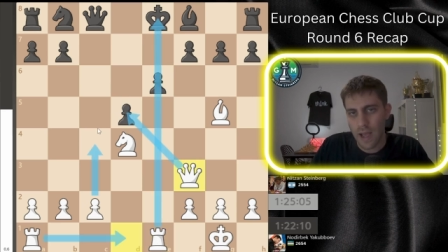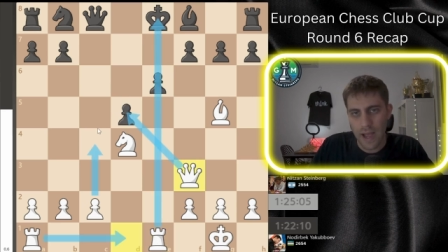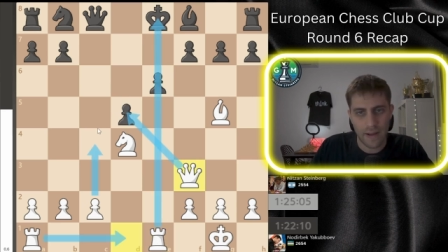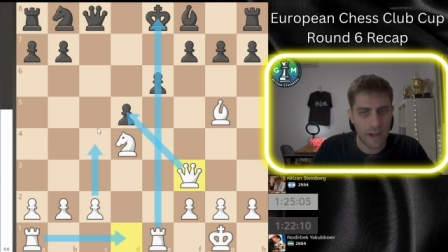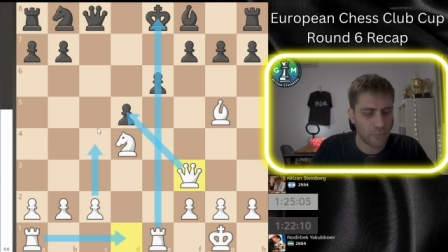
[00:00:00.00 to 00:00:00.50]

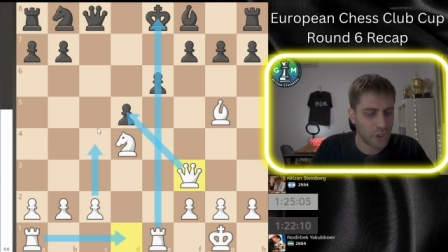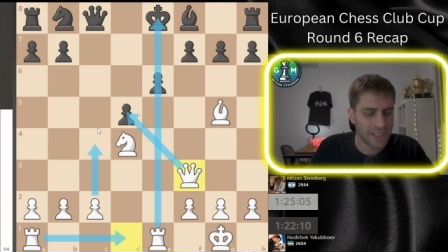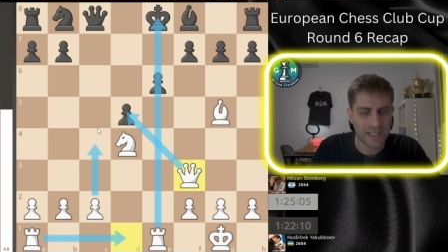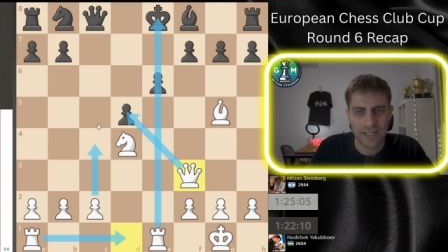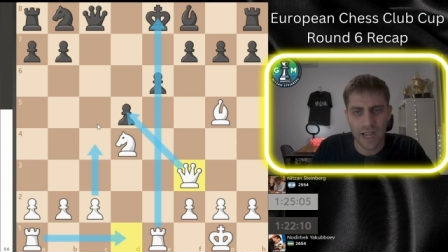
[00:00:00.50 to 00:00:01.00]
I am
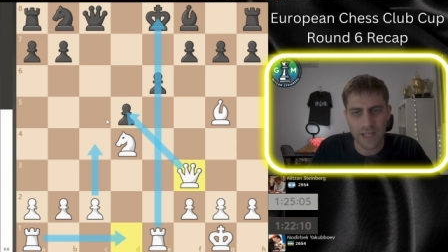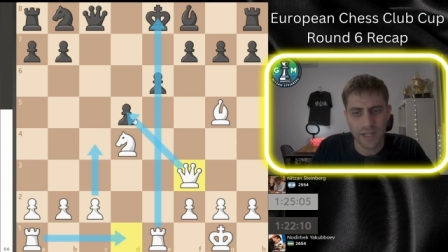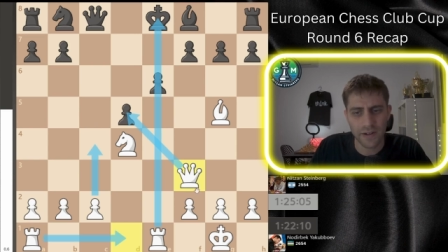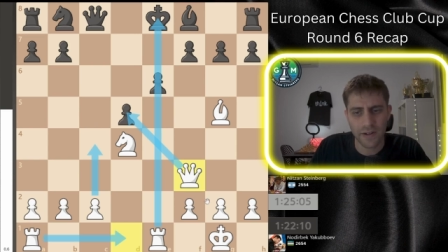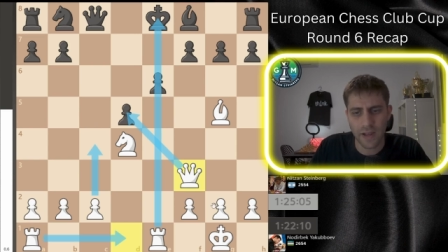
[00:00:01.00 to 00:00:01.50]
just attack
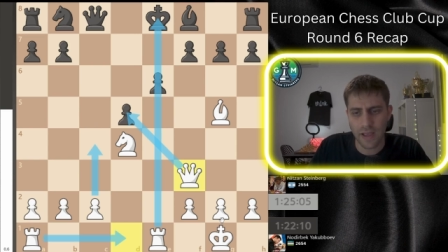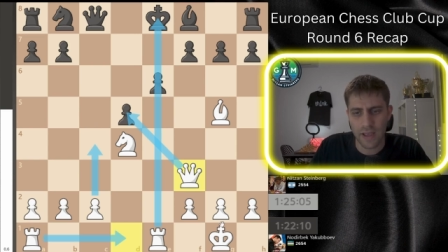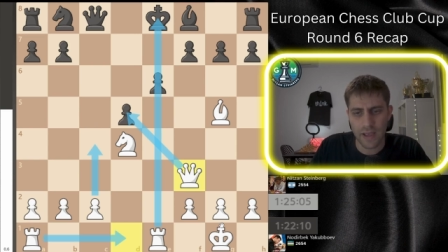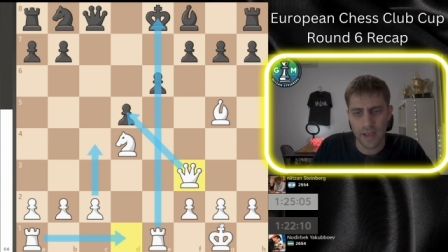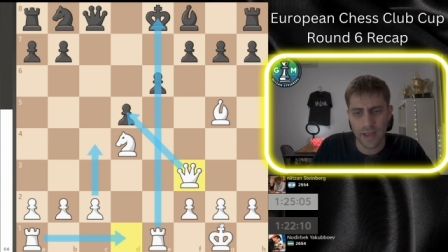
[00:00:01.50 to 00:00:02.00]
here, uh,
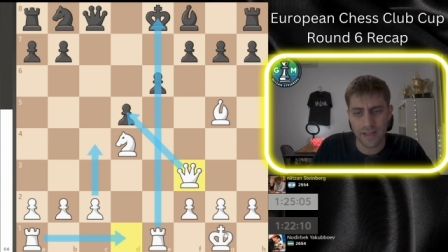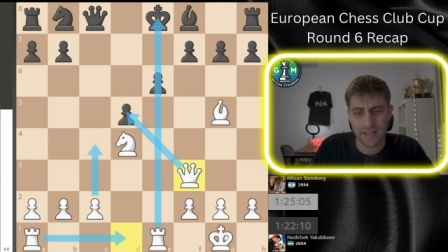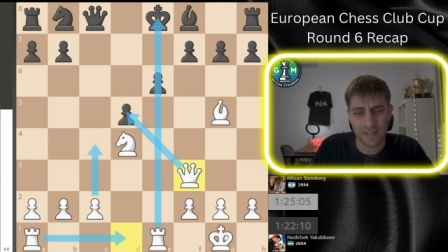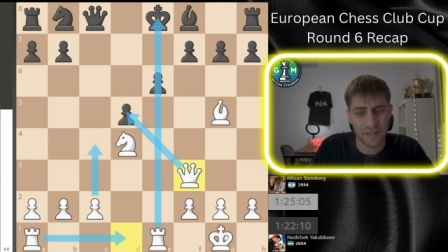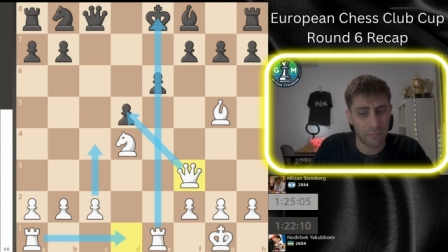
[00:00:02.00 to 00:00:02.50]

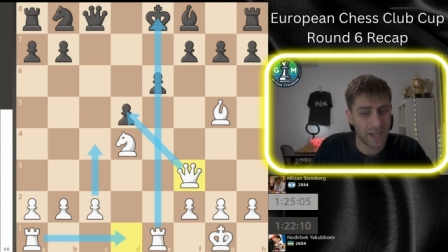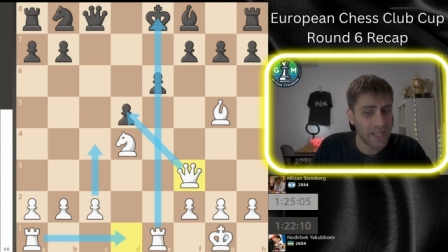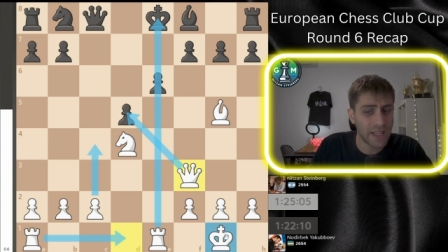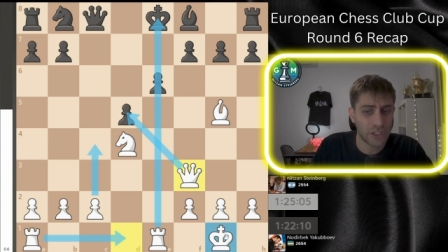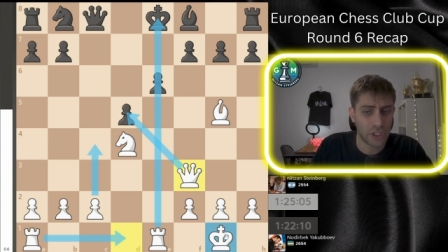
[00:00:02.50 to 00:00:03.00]
and my
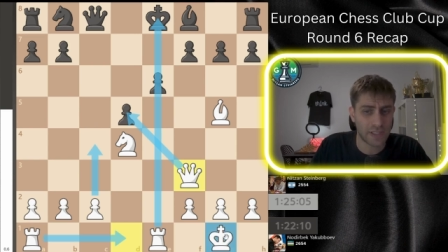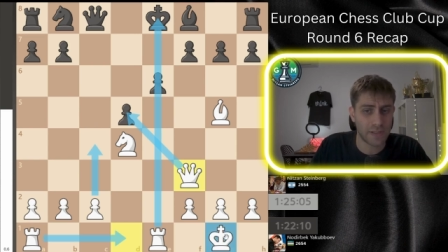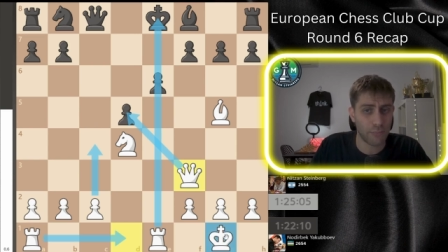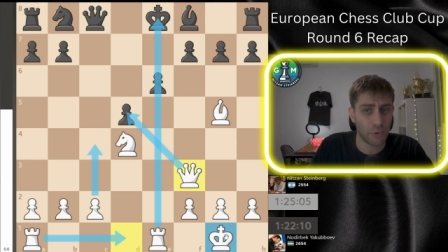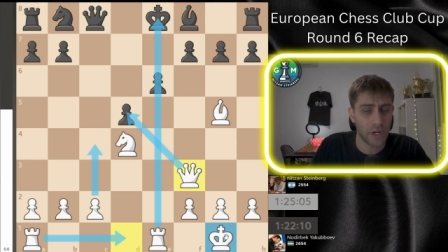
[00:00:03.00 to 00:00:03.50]
king is
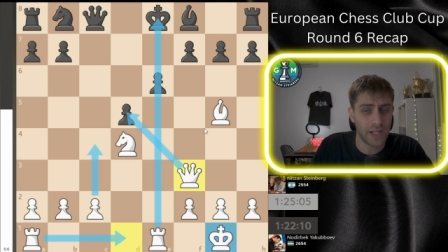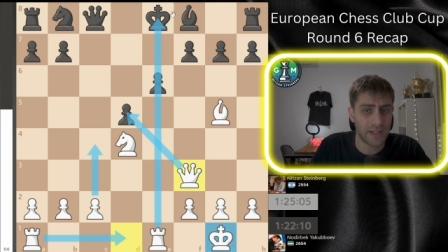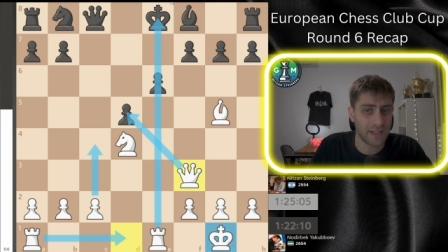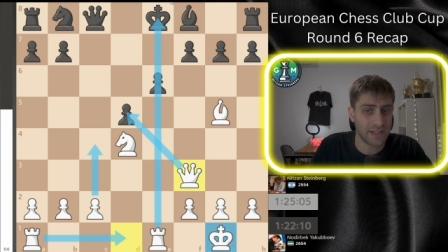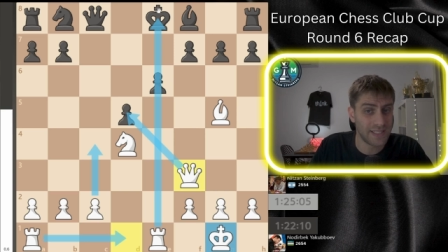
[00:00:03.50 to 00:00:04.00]
just brilliant,
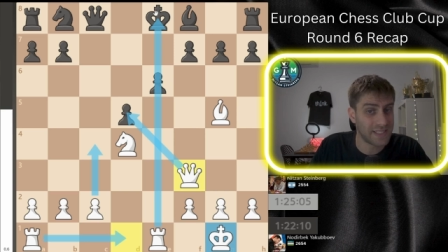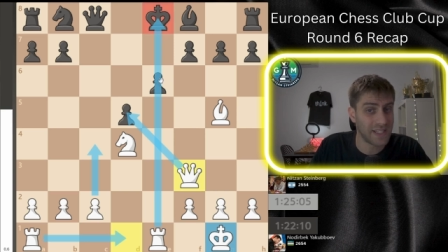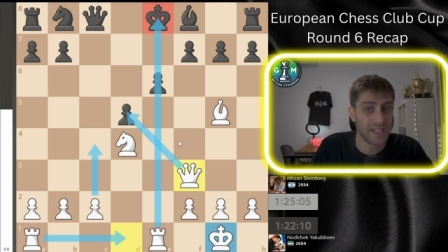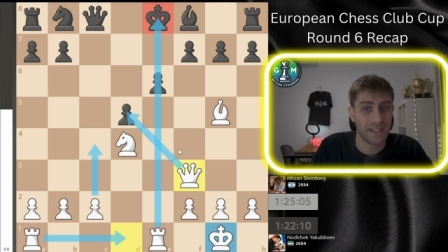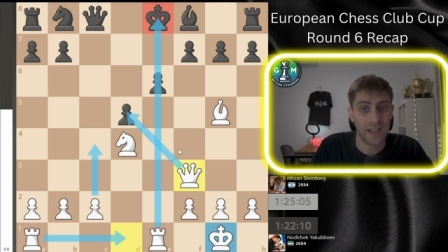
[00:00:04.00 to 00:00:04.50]
and his
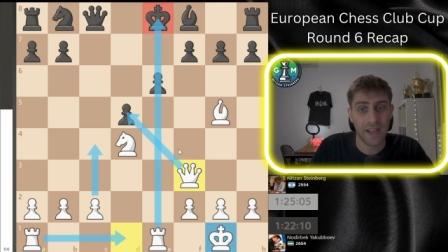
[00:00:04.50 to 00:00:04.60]
king